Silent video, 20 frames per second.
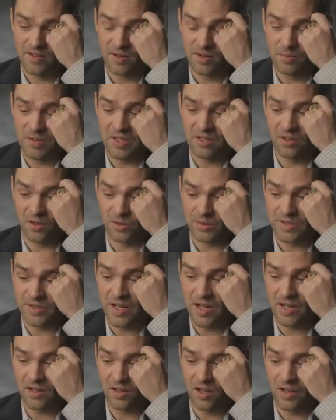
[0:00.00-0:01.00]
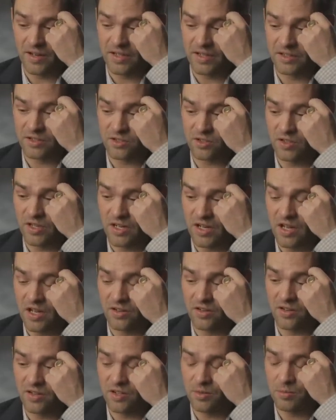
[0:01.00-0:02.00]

You know, me and Larson had a lot of history together.